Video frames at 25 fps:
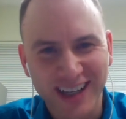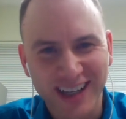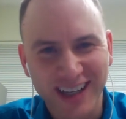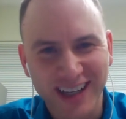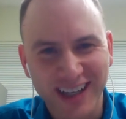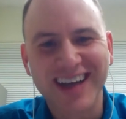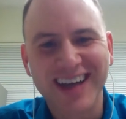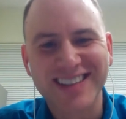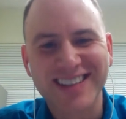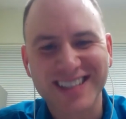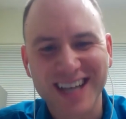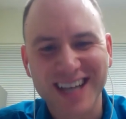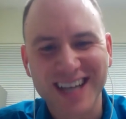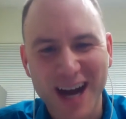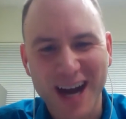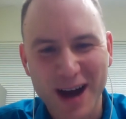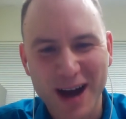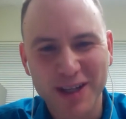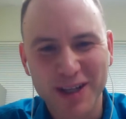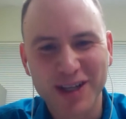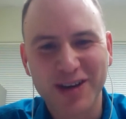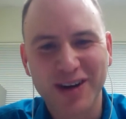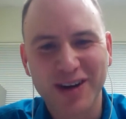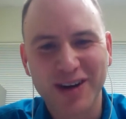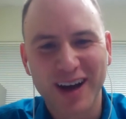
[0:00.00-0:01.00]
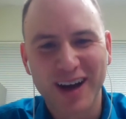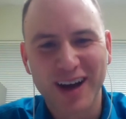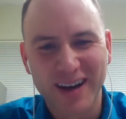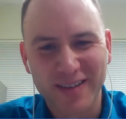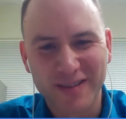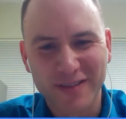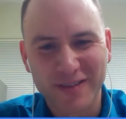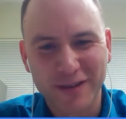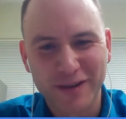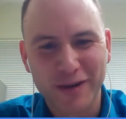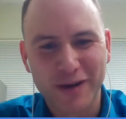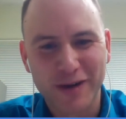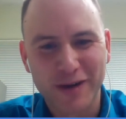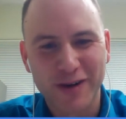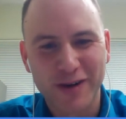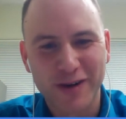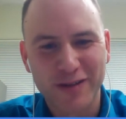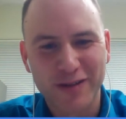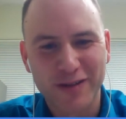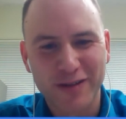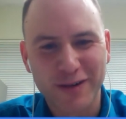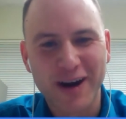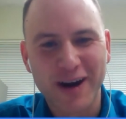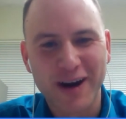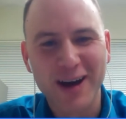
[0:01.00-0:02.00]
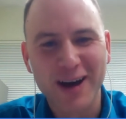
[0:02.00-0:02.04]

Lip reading: time in your life for health